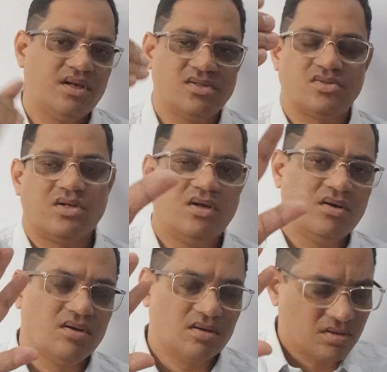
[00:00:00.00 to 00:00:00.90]
has
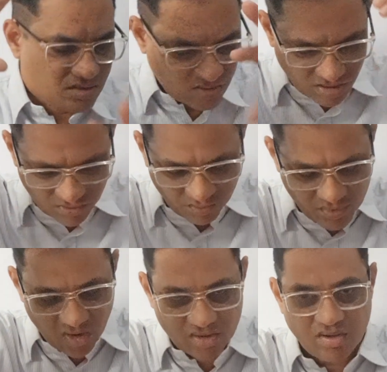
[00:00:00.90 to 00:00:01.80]
gone
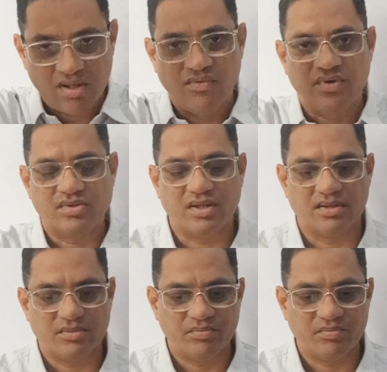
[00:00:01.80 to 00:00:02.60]
beyond all, everything.